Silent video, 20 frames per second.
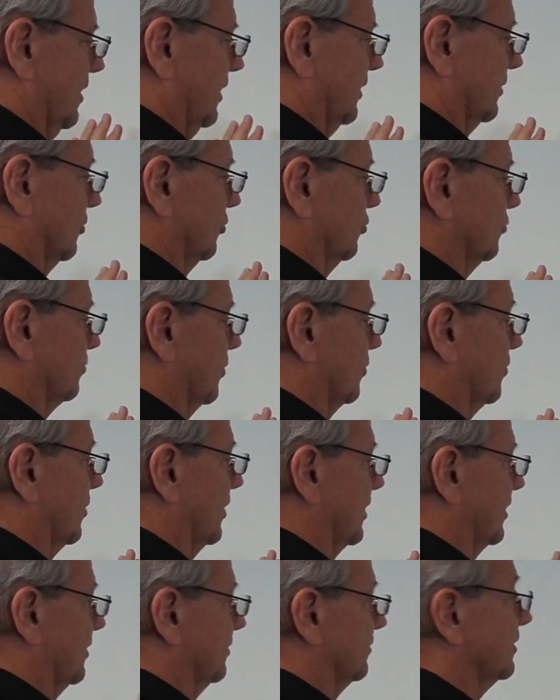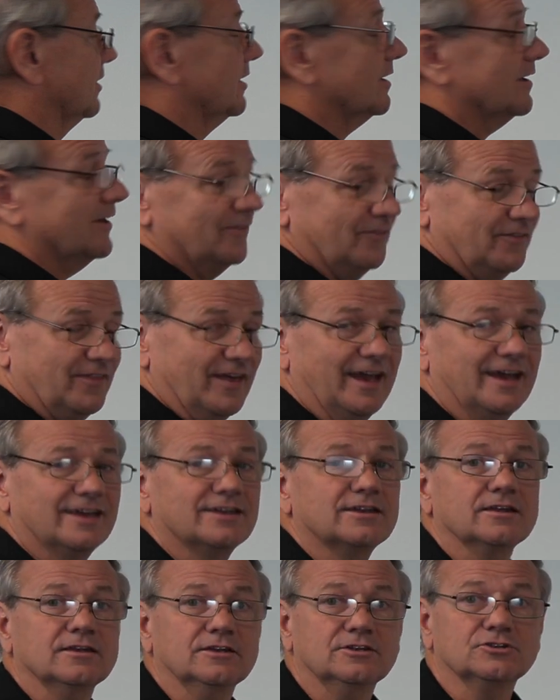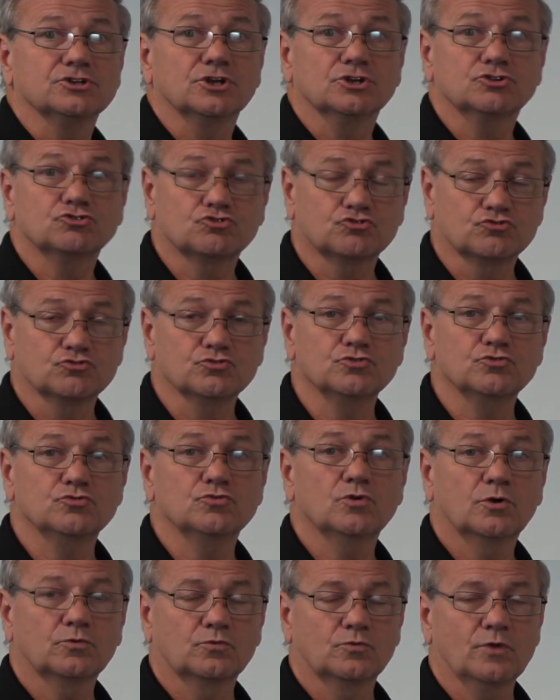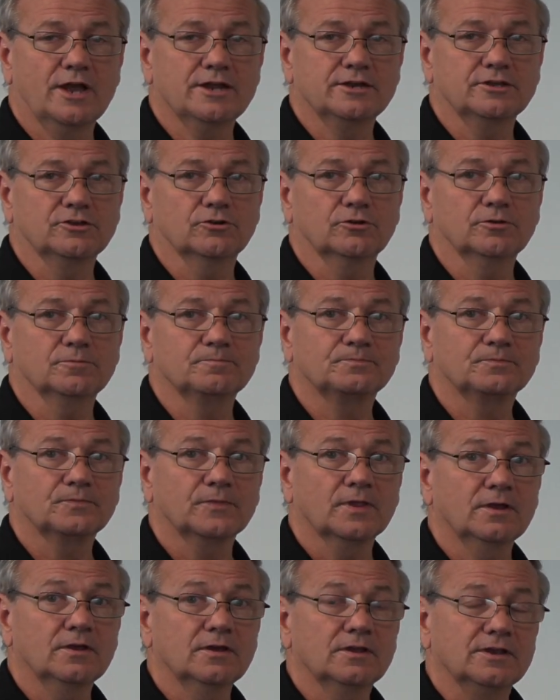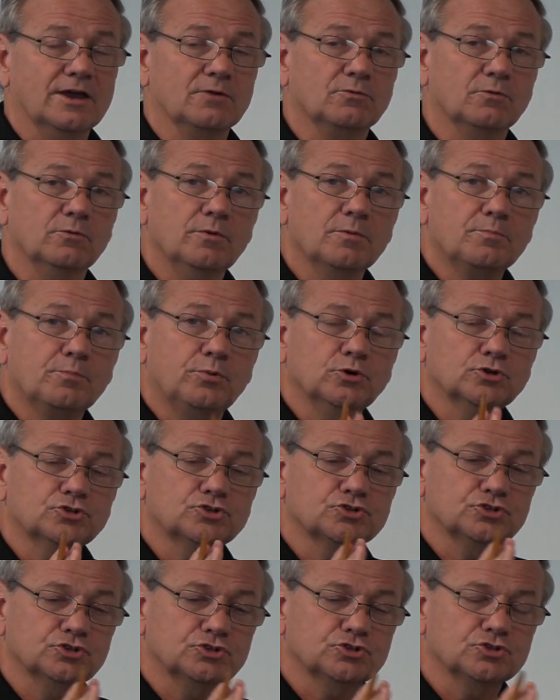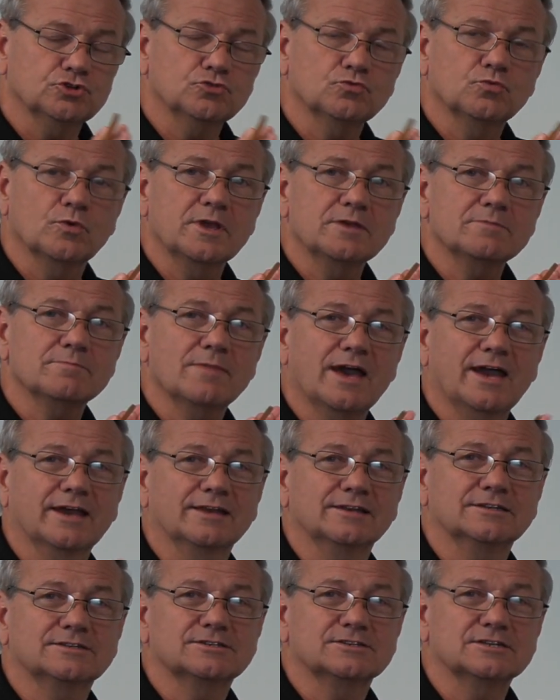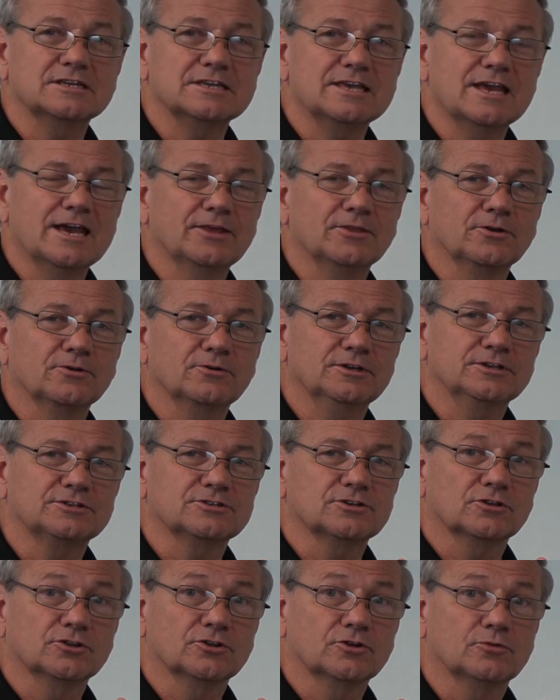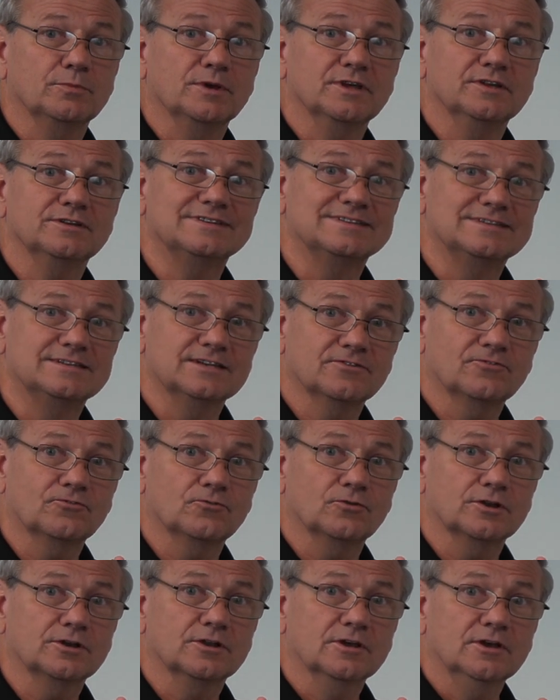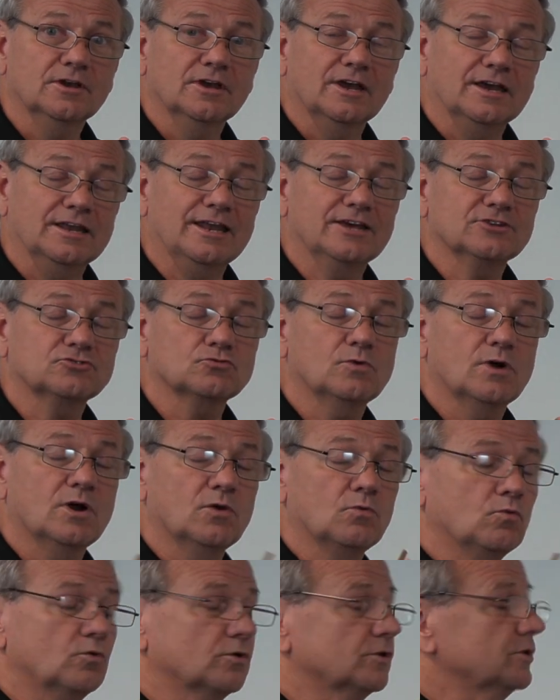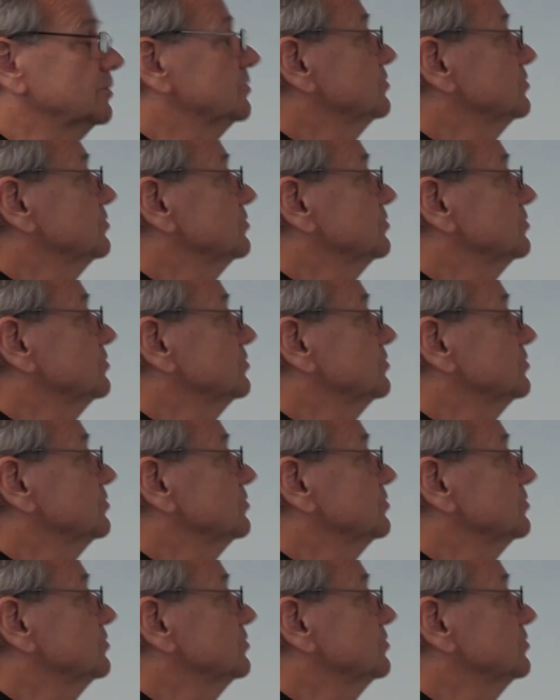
and loop around. That is a true radial. Now, when we push the two ring magnets together, it's a little bit different. And that's why I wanted